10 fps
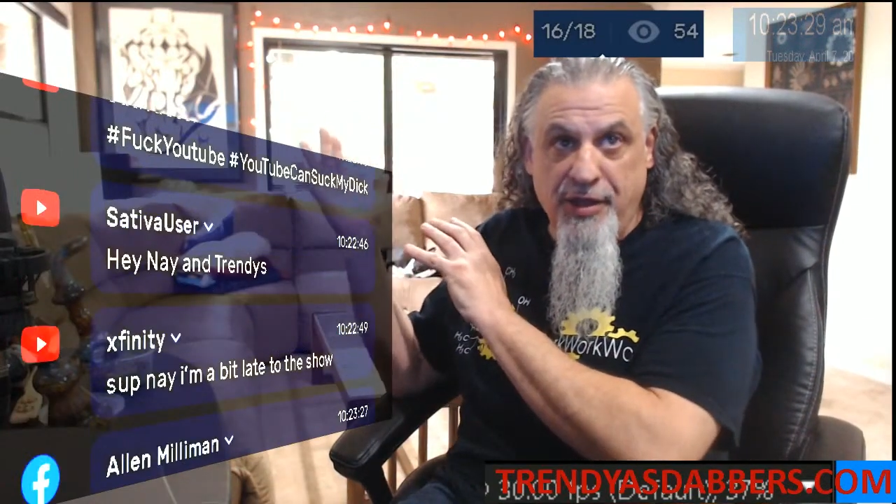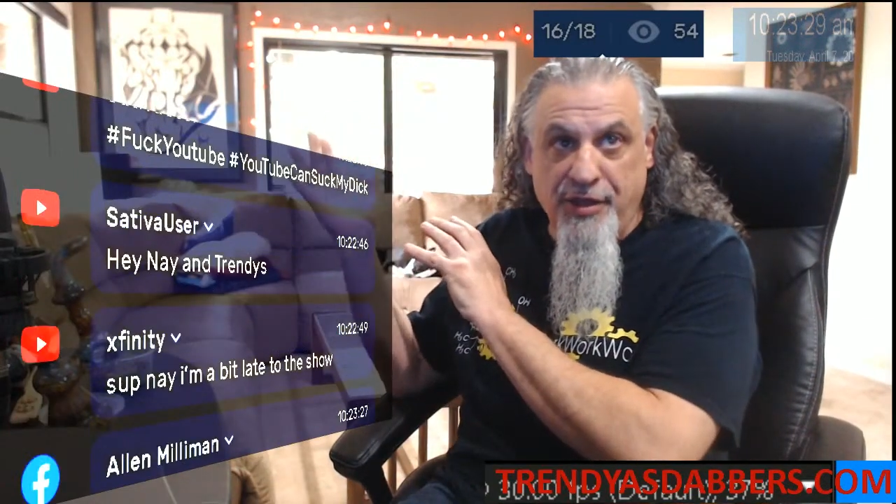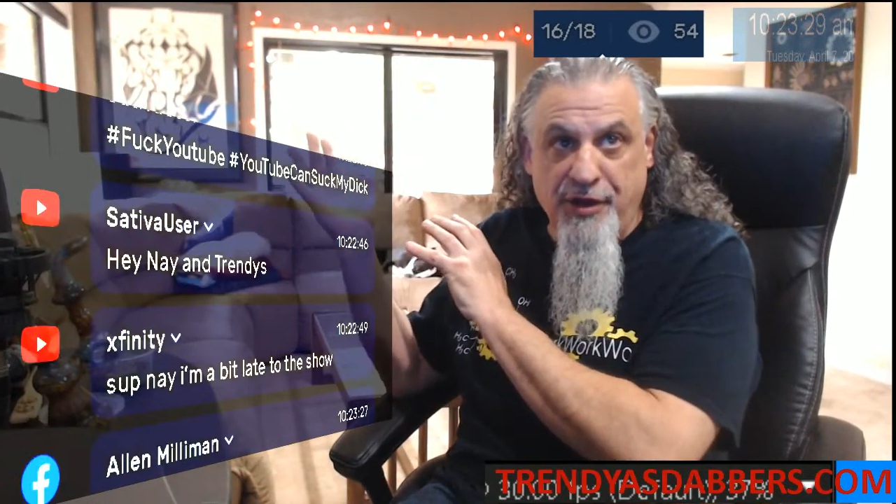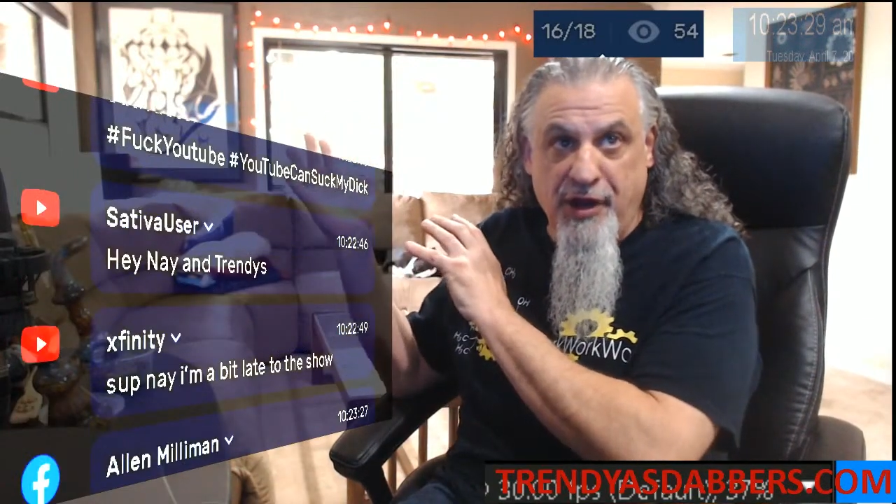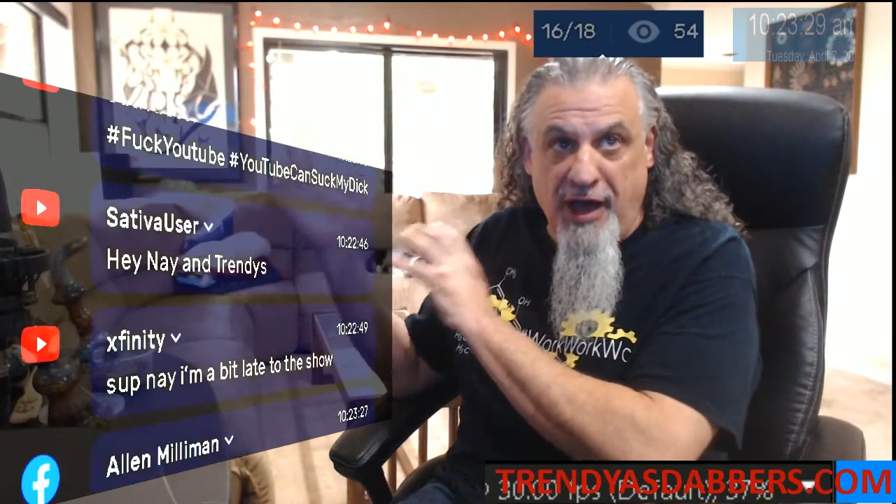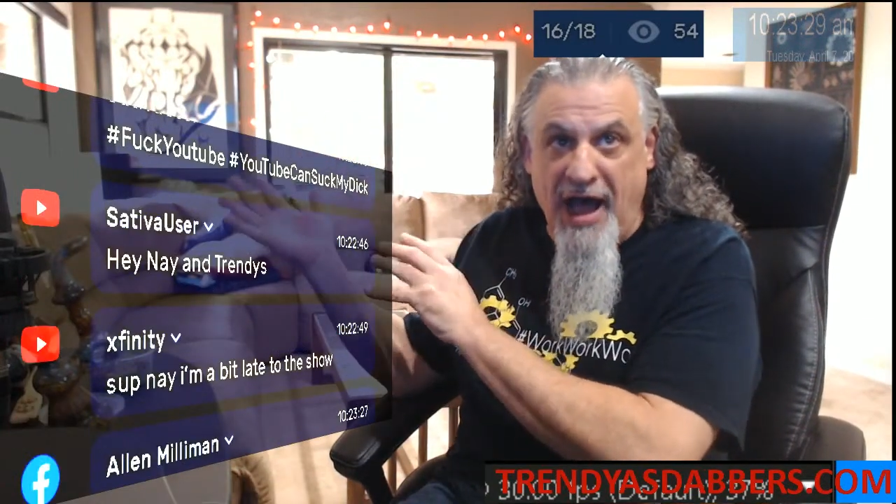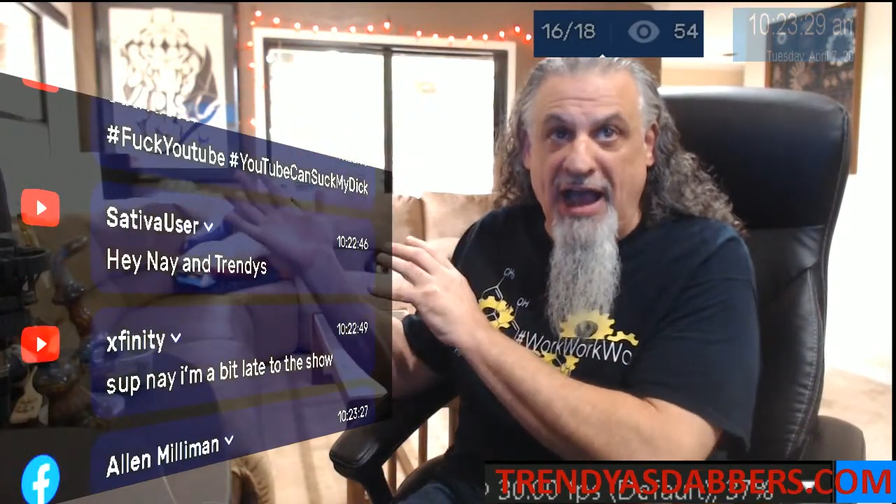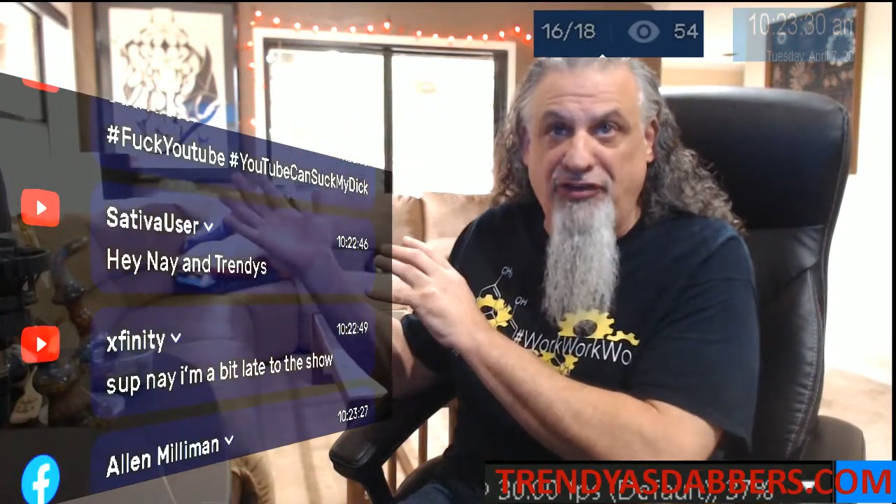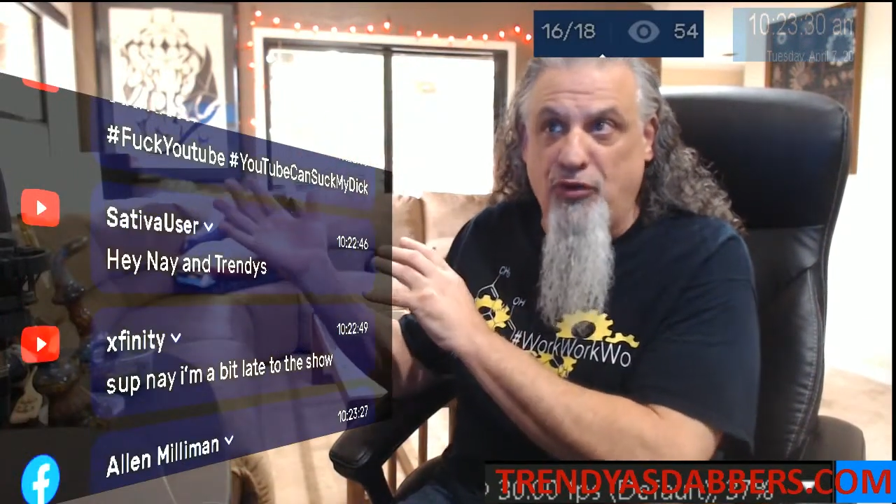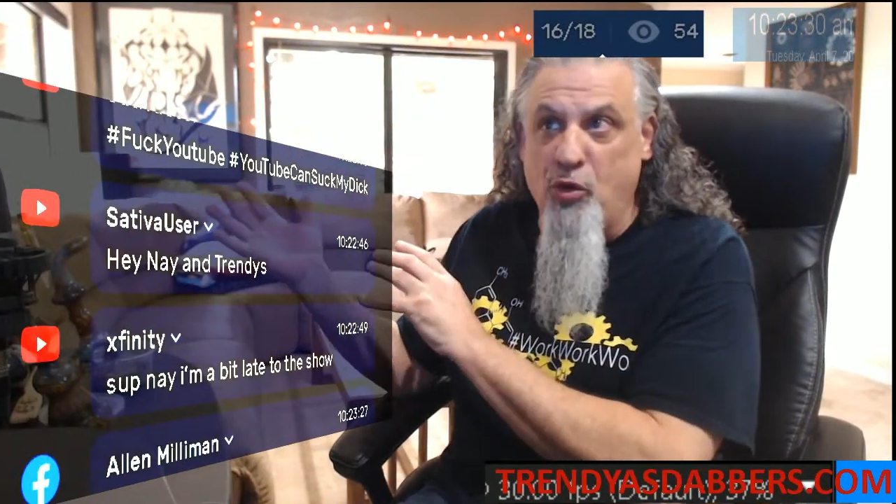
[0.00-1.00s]
the
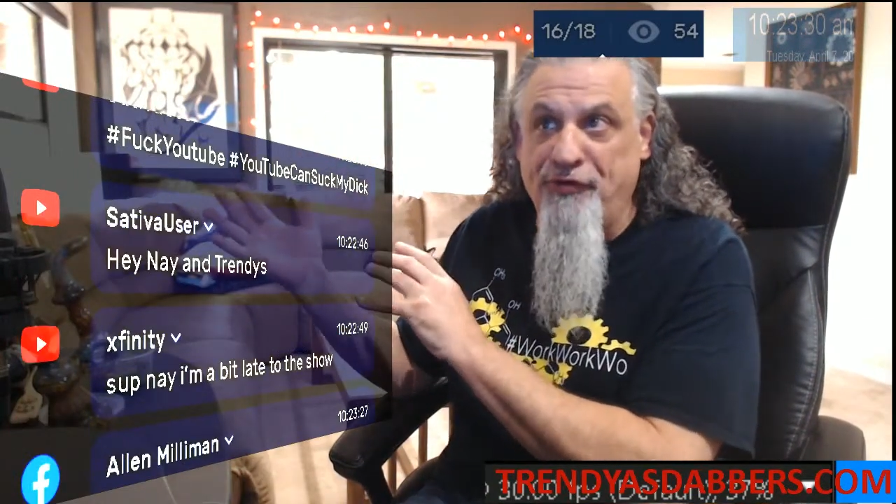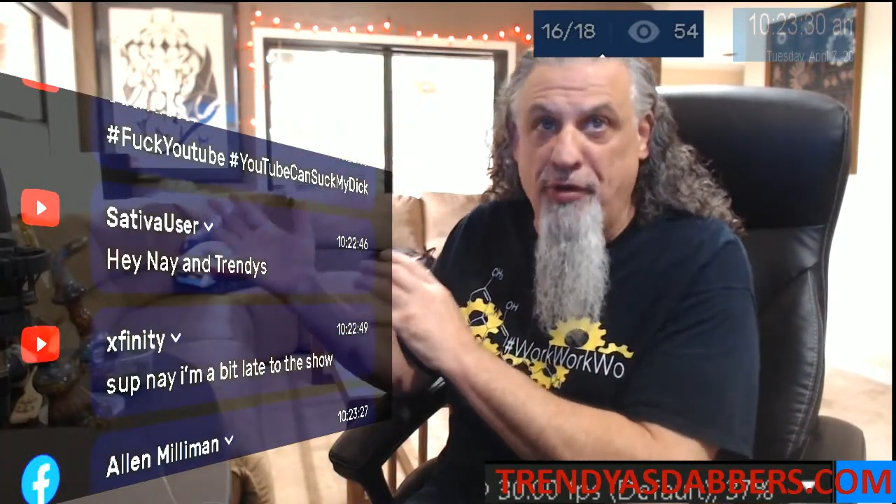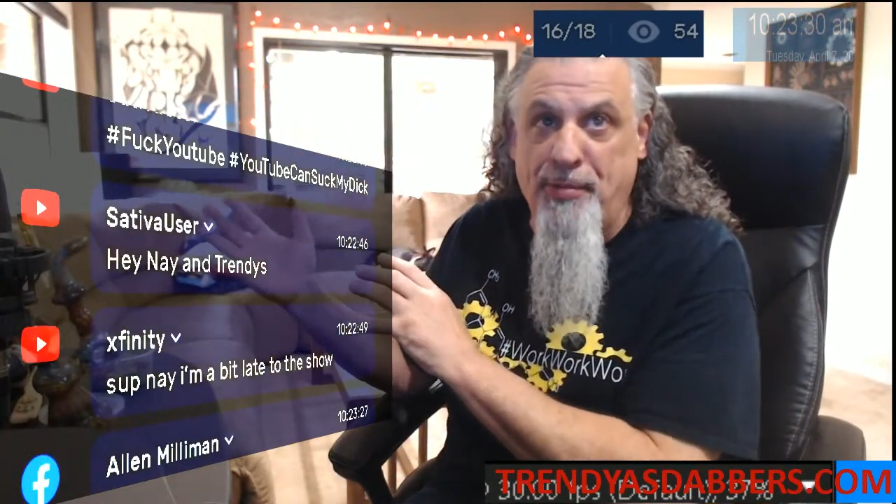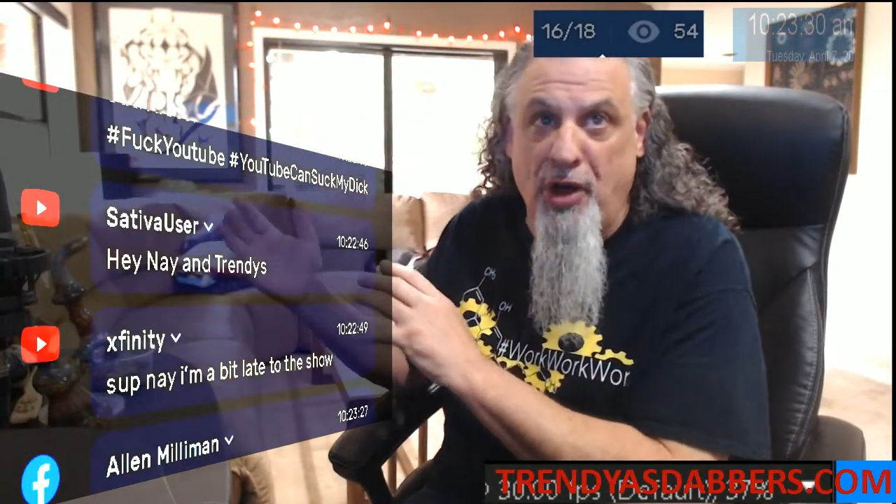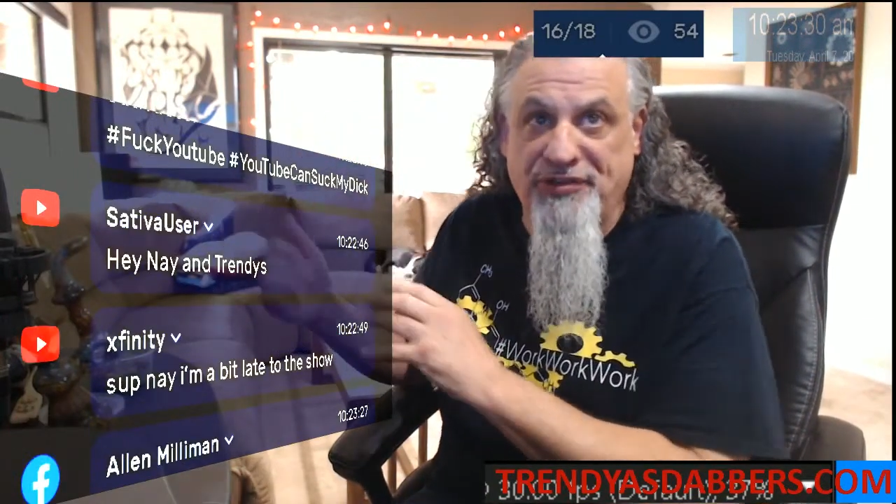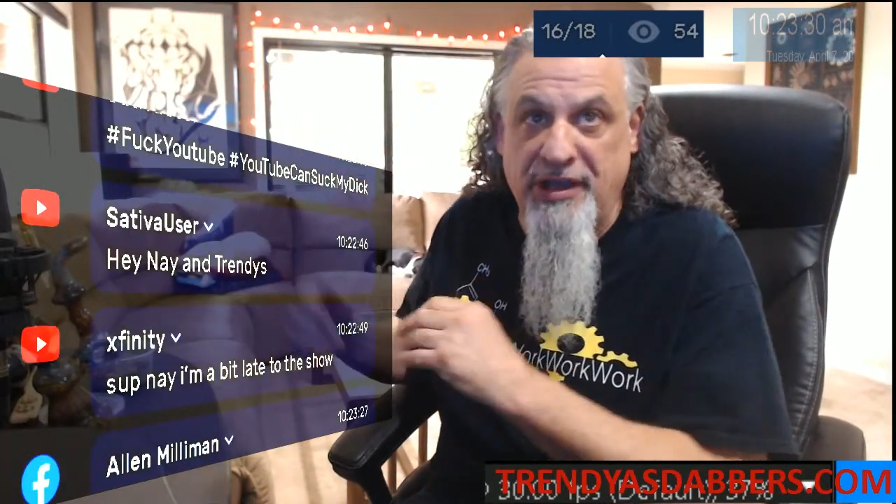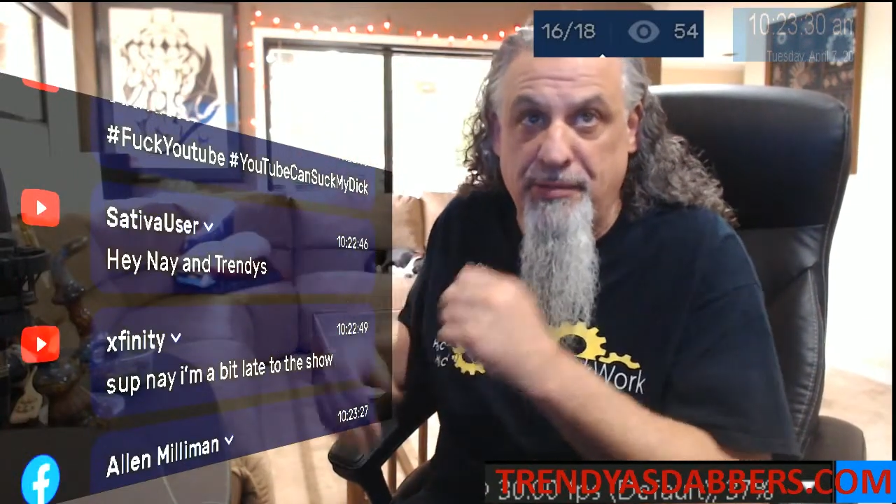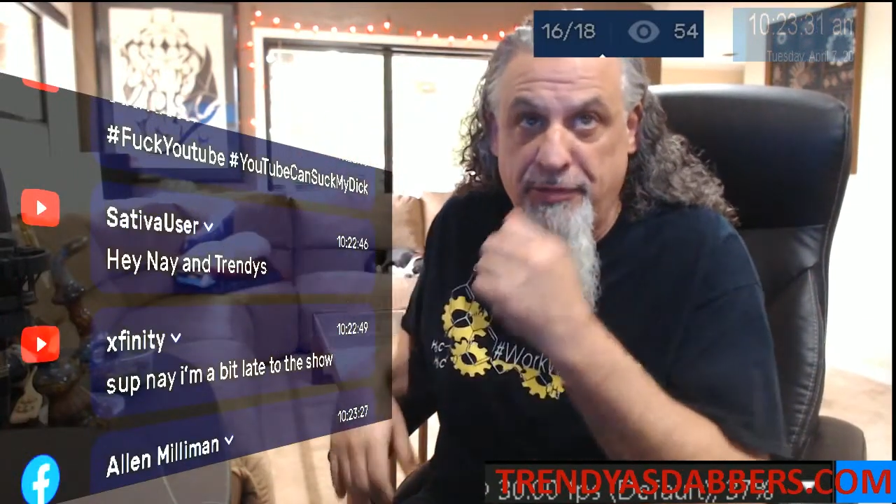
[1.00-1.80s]
high school football team.